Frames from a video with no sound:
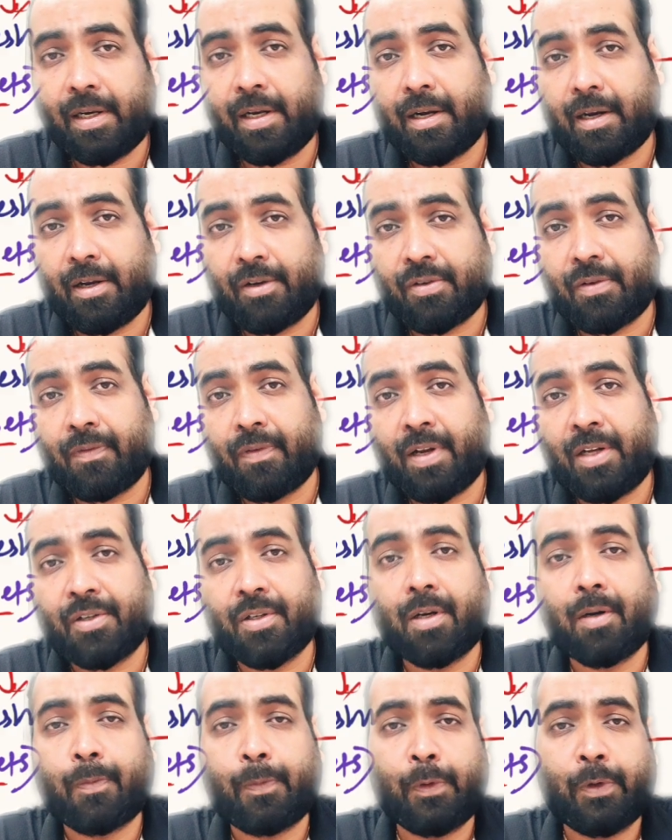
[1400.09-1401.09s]
International
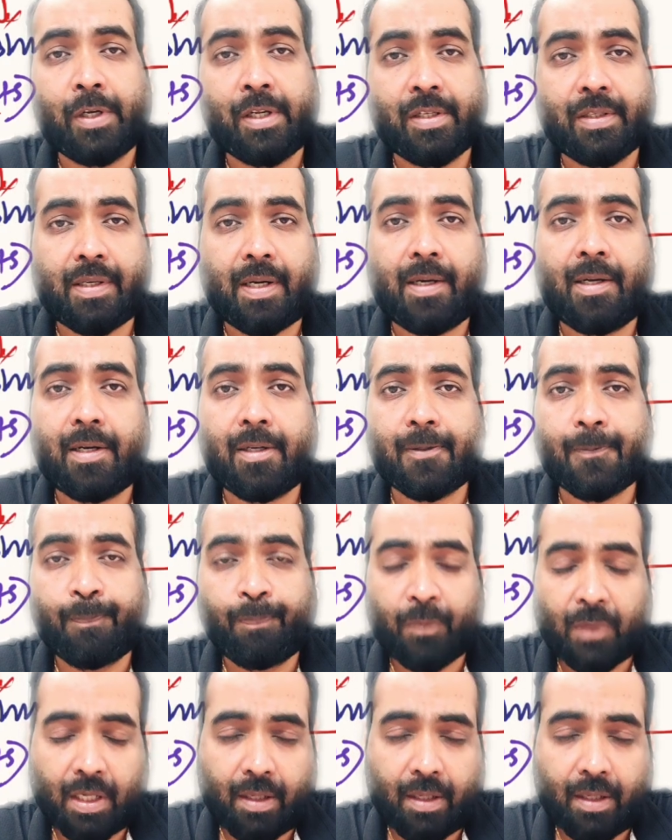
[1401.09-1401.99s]
Financial Reporting Standards,